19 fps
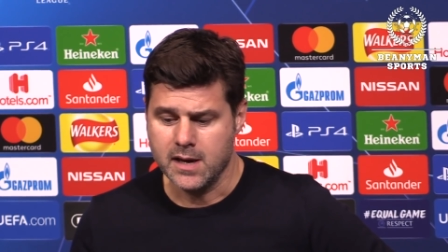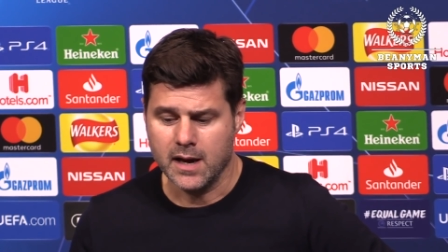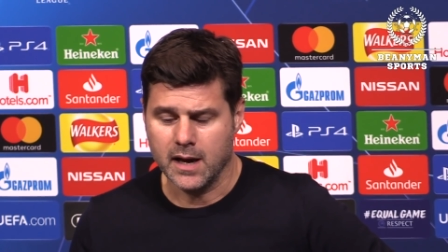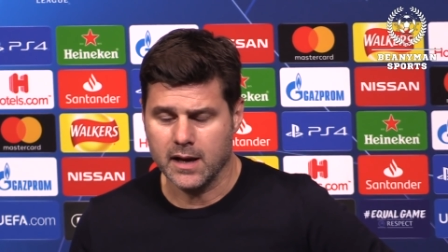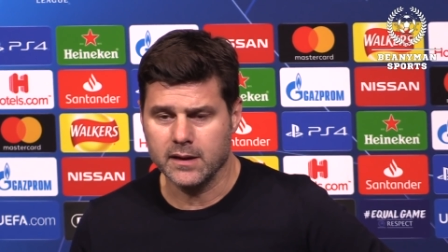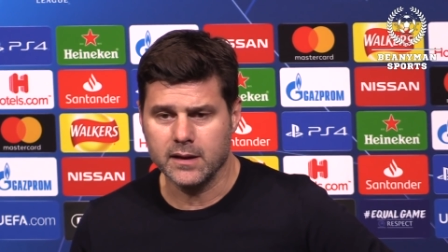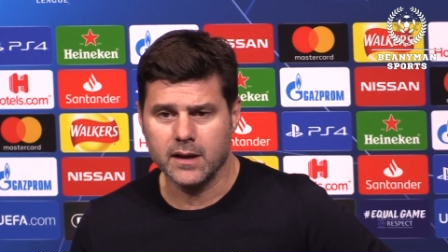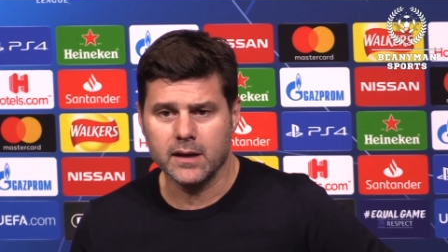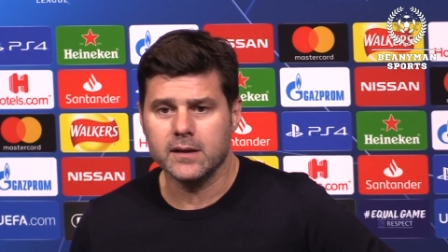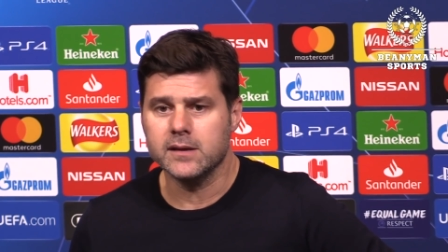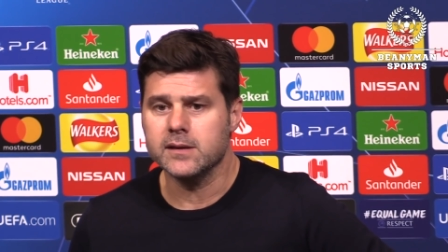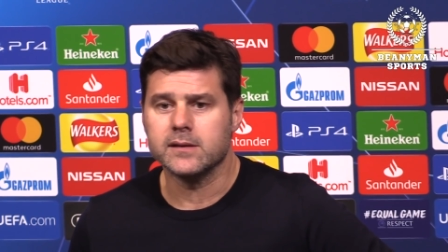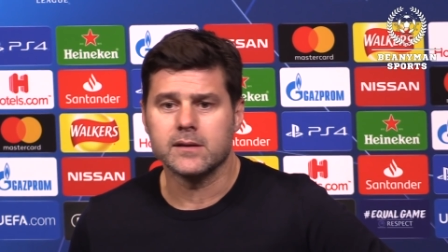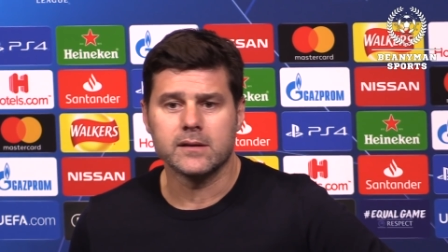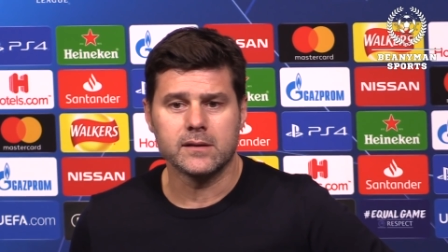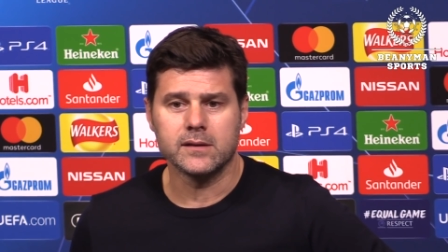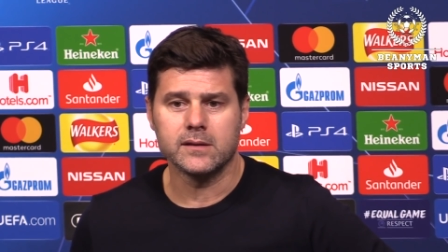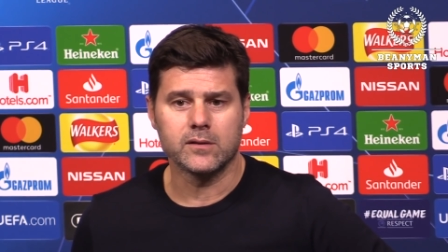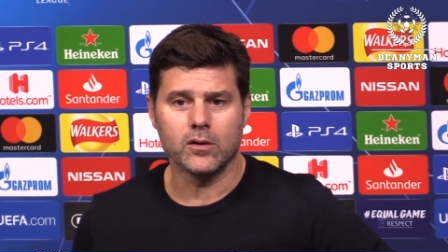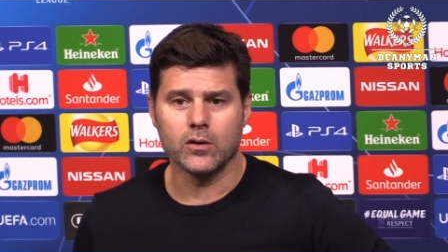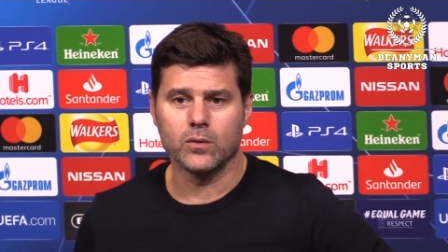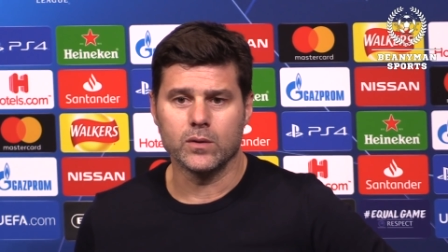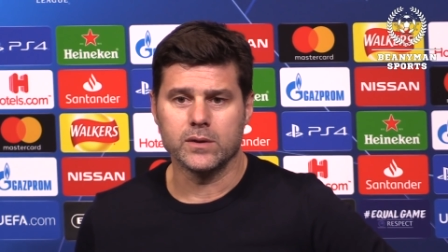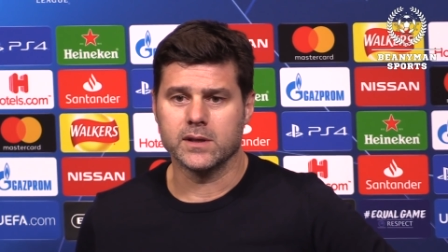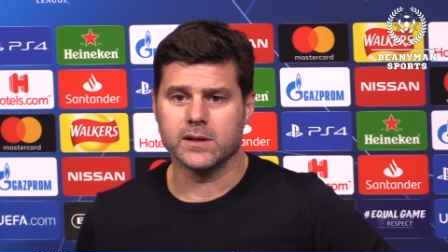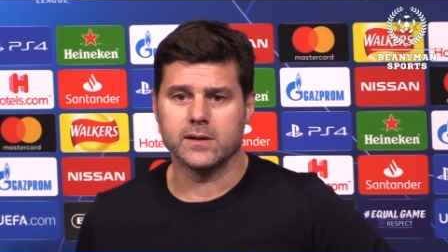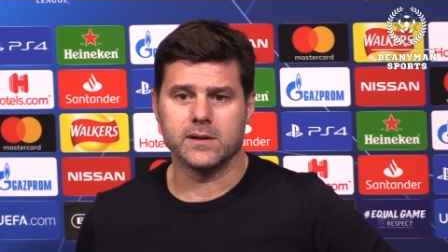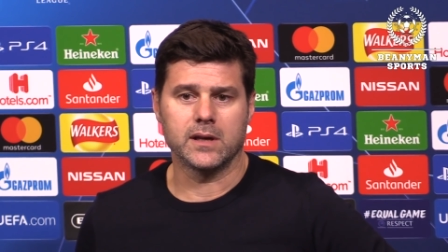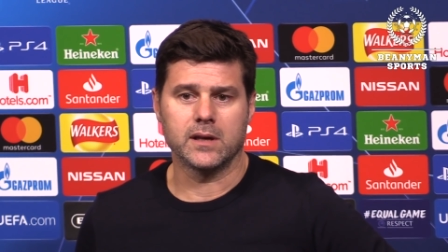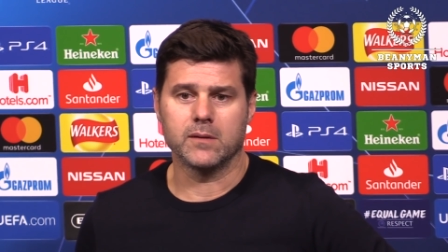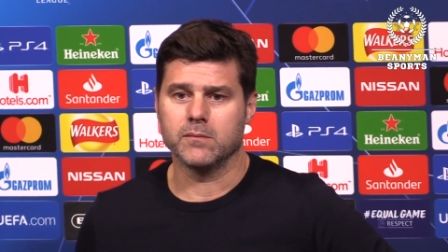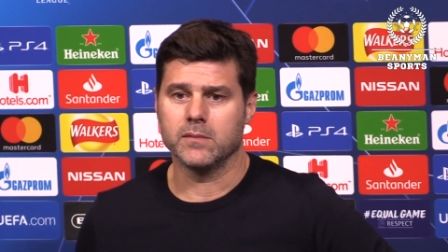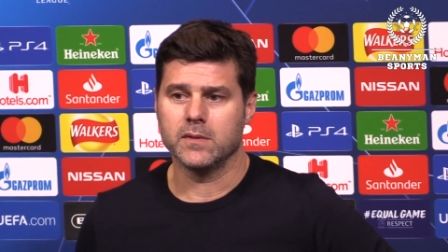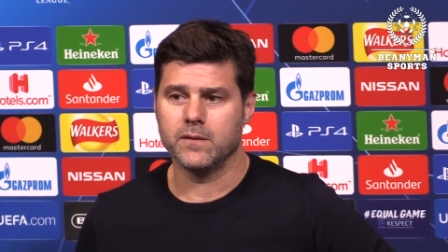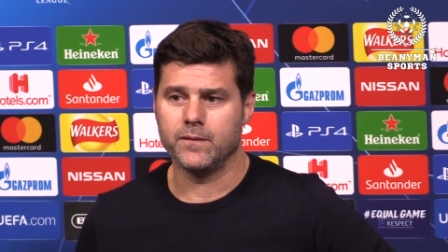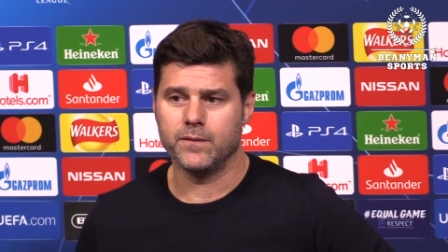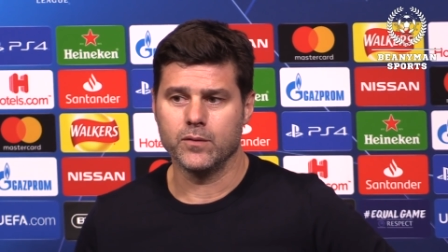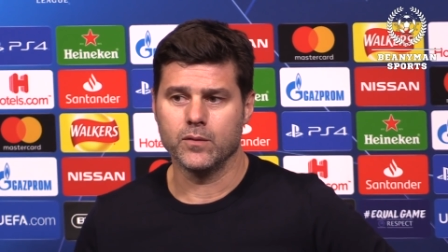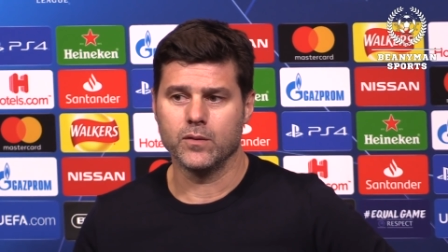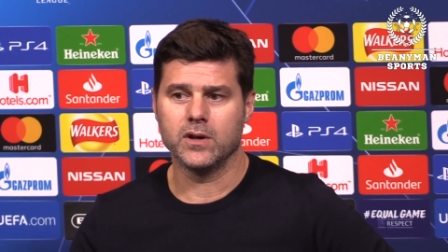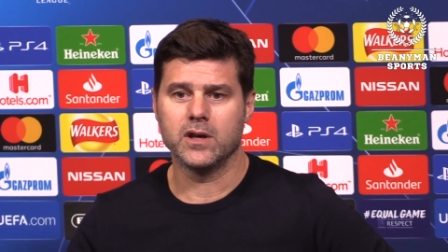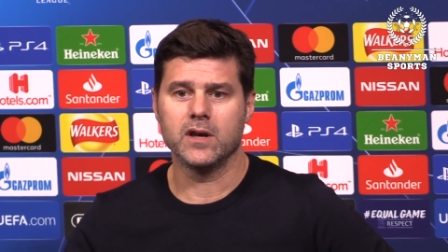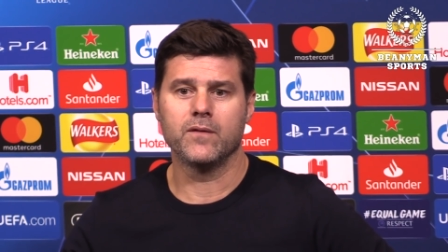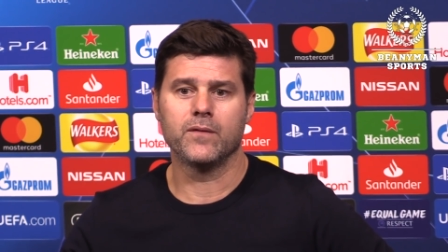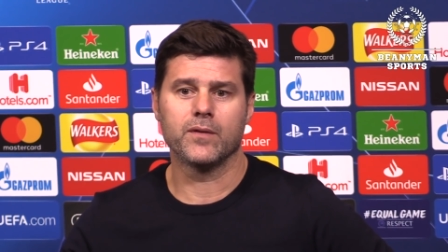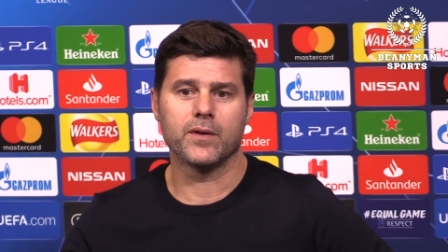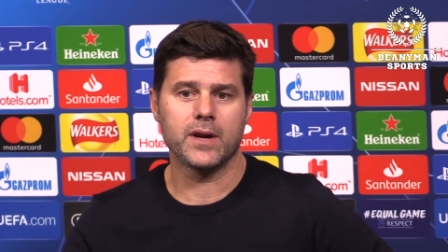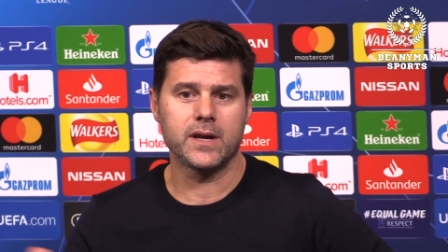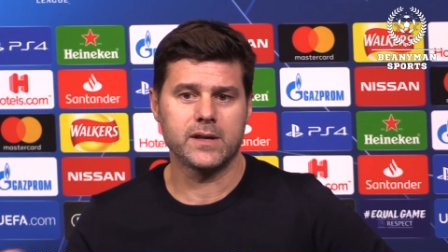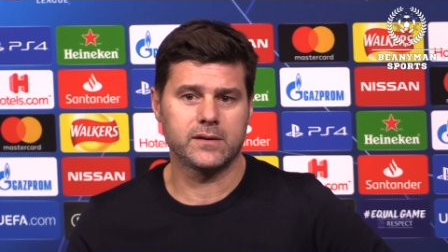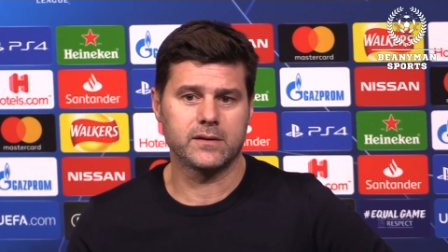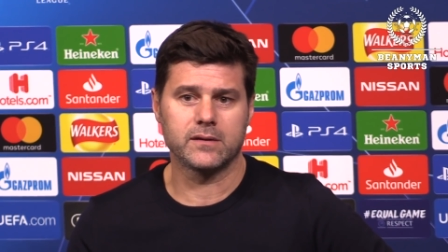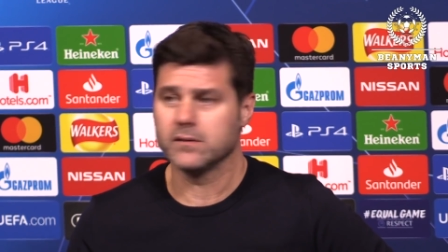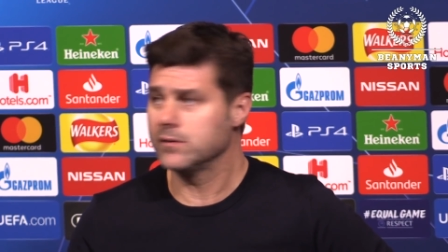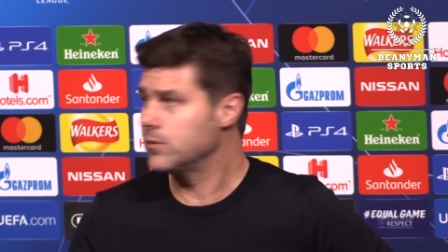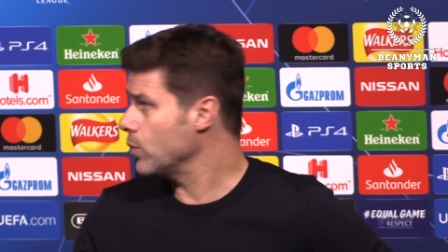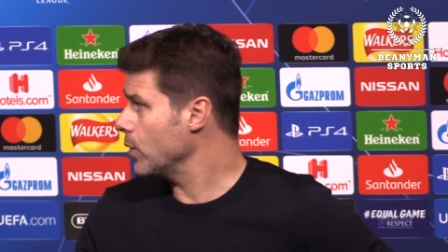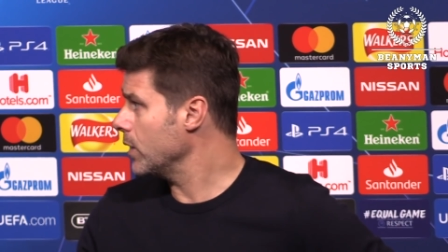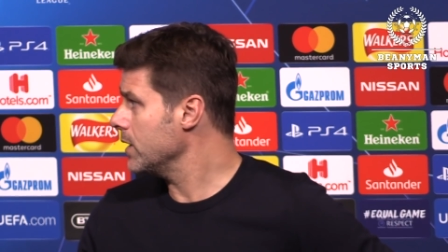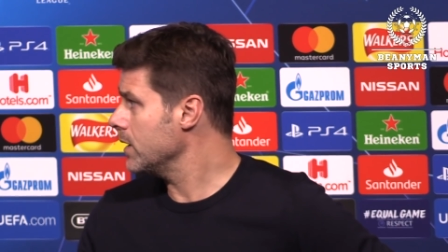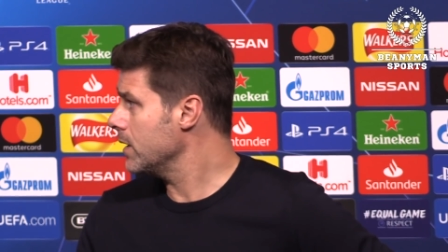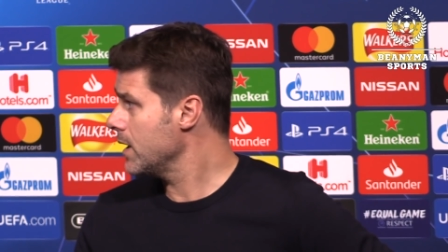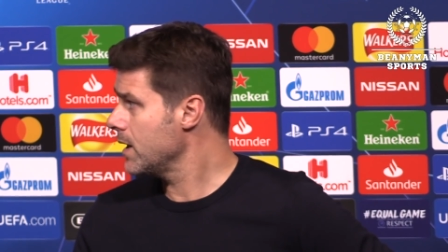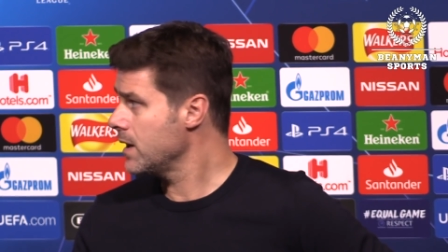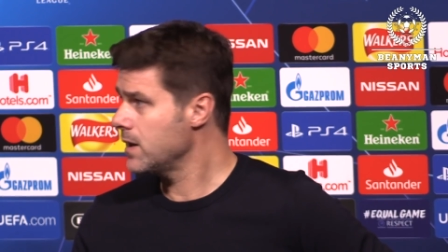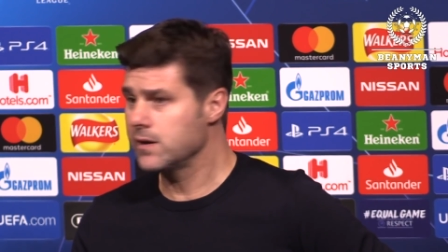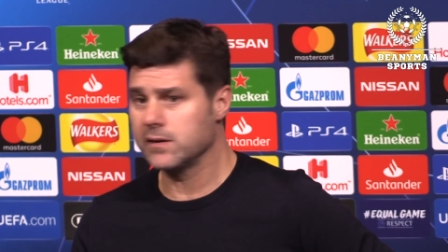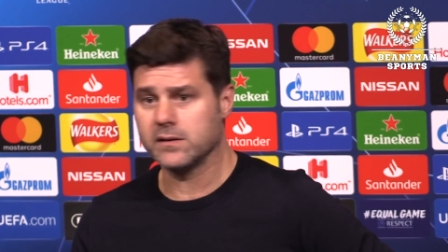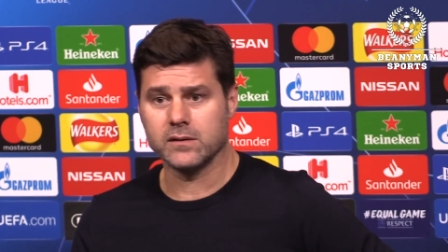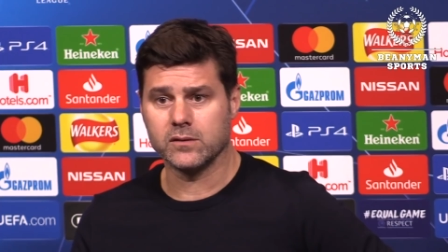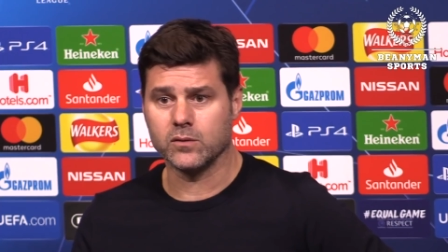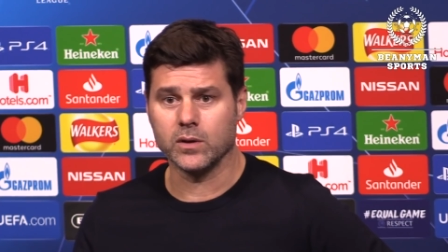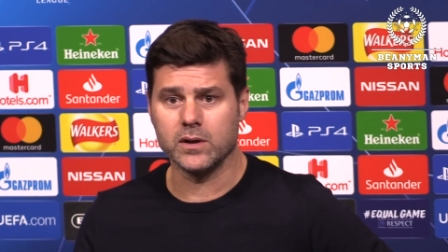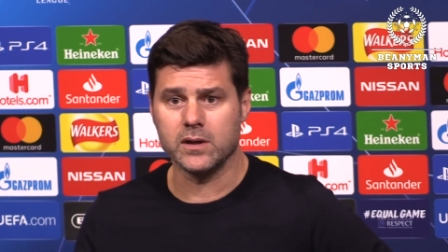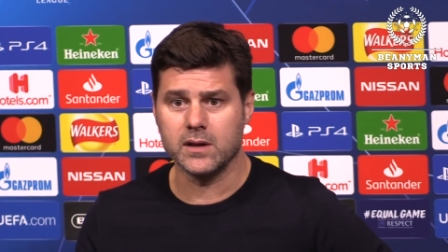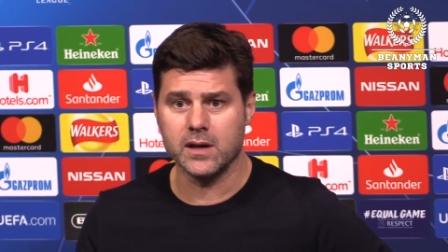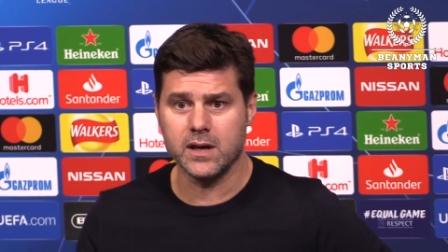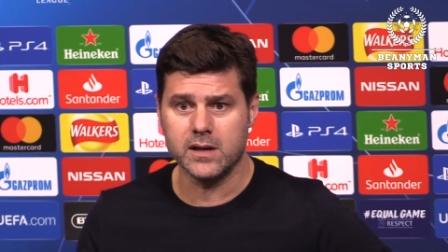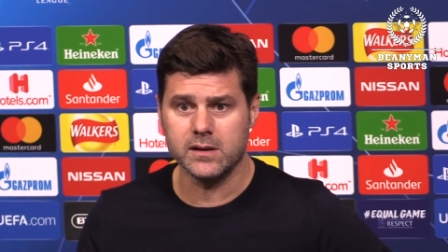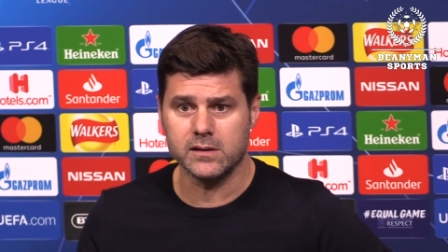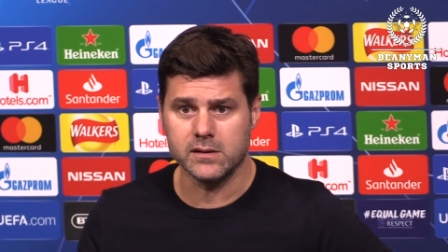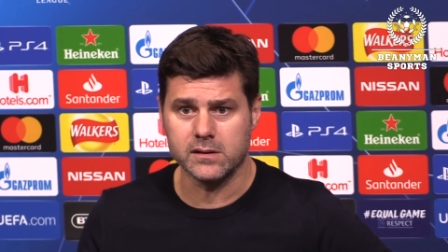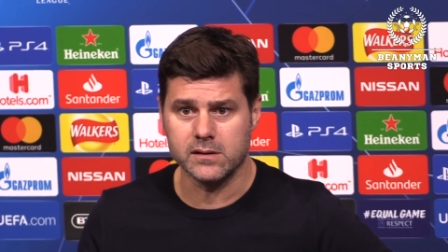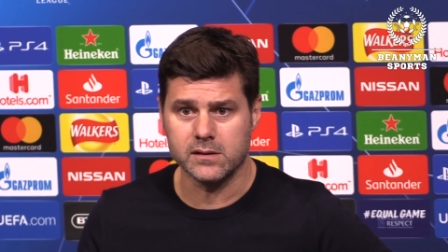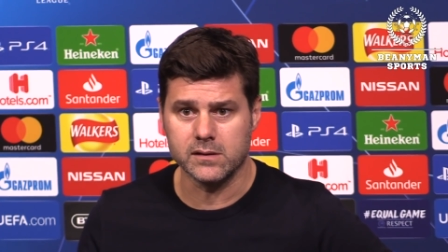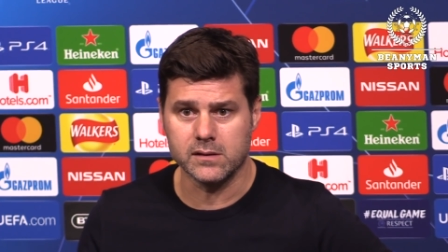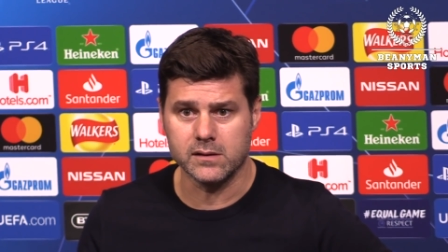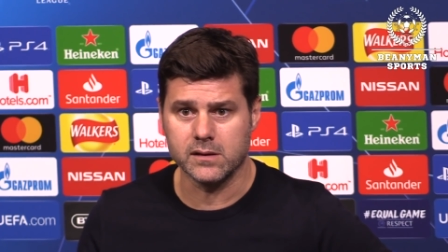And then it's, it's always the same. If you give rest 20 days, 20 days,